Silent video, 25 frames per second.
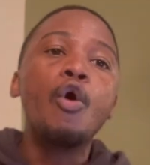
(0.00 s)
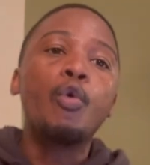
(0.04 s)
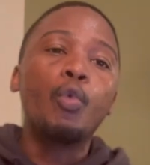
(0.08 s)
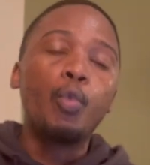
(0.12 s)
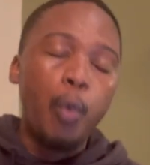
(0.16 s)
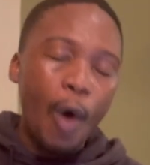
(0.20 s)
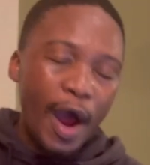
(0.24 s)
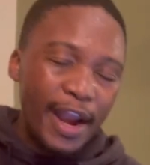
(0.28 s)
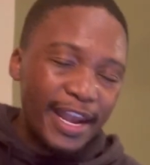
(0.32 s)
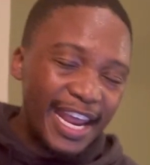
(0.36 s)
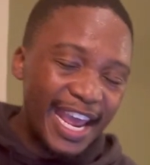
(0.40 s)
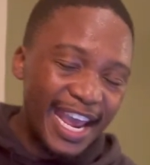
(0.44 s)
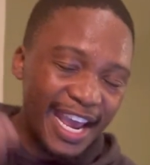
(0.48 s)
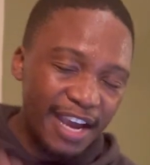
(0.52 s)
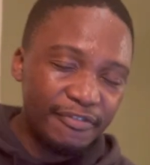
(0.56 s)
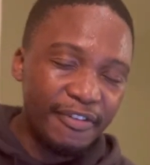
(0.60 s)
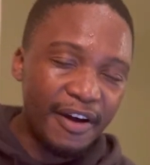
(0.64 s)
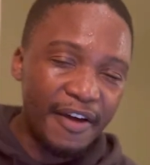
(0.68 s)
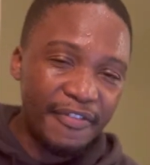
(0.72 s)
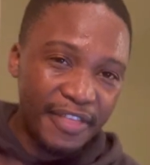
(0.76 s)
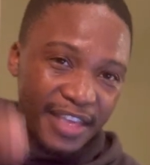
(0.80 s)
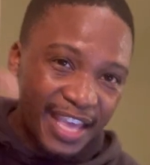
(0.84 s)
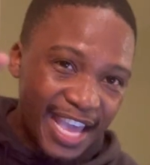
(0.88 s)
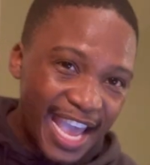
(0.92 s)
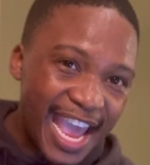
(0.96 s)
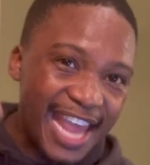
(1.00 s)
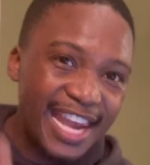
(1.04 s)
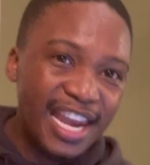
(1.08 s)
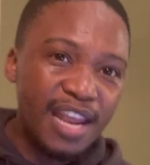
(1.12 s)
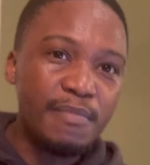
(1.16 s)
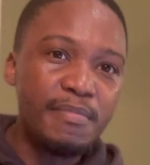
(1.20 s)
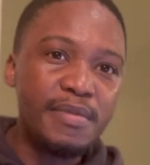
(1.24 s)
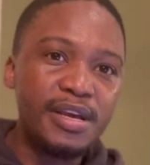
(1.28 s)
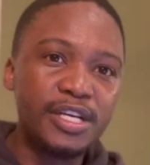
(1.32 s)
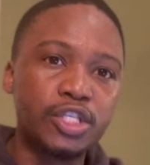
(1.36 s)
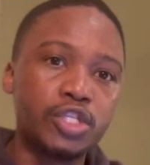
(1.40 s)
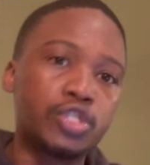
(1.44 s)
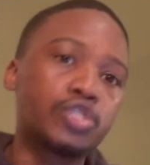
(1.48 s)
whatever the
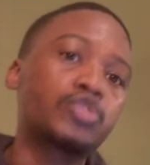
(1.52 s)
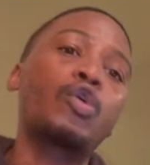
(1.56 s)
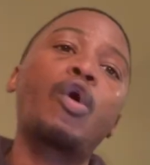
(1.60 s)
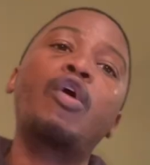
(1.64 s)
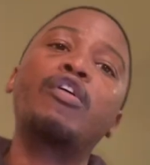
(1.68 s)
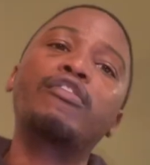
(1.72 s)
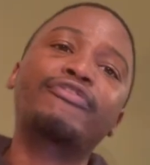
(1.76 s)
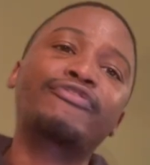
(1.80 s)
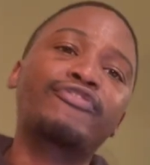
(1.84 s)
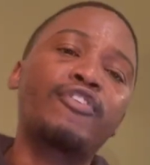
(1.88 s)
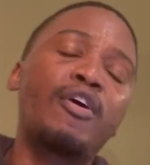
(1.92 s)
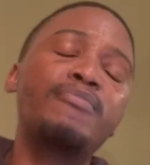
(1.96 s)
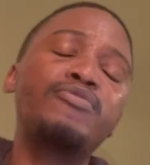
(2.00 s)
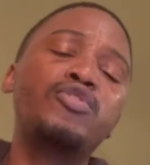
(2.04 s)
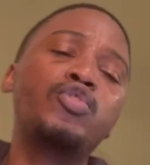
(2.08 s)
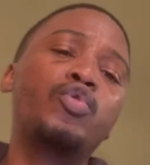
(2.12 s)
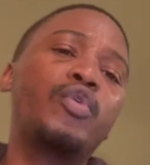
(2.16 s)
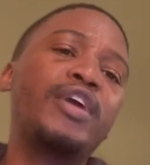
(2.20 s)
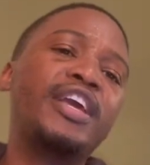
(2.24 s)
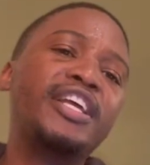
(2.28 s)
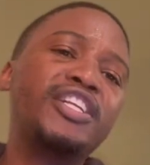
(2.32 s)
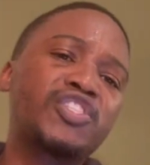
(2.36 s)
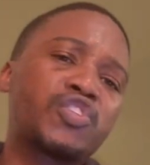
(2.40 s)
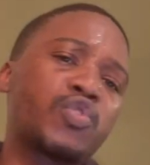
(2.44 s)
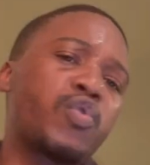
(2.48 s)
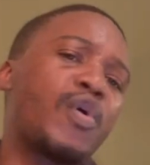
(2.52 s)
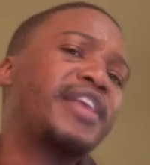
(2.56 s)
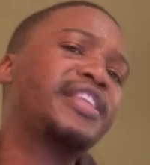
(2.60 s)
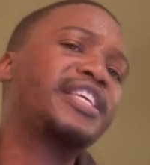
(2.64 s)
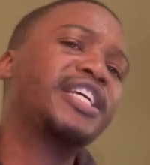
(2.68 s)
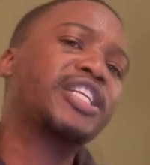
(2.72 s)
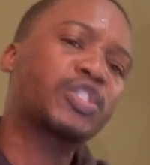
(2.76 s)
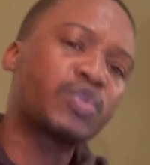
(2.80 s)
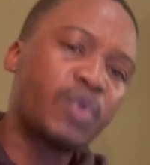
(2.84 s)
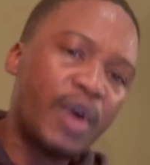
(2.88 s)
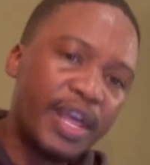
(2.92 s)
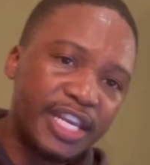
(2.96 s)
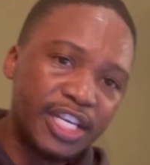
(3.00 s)
enemy stole from you in
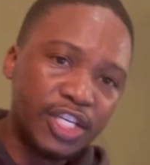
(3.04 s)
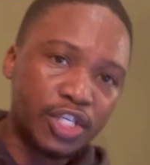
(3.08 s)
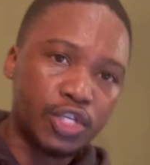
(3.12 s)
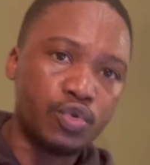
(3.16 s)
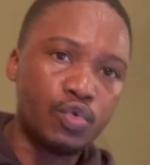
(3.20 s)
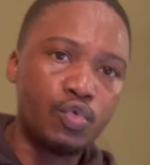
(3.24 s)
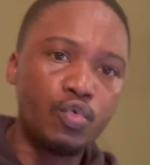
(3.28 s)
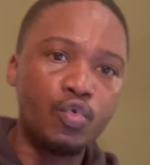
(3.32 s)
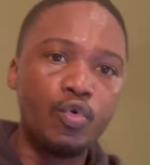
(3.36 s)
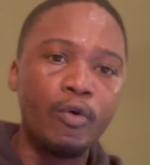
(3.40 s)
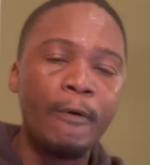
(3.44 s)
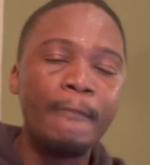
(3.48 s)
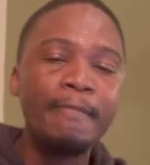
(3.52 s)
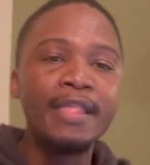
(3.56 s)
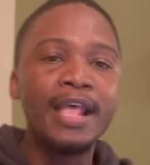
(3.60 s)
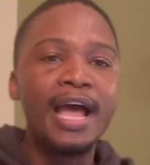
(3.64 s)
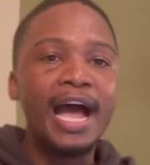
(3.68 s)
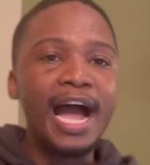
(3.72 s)
2022,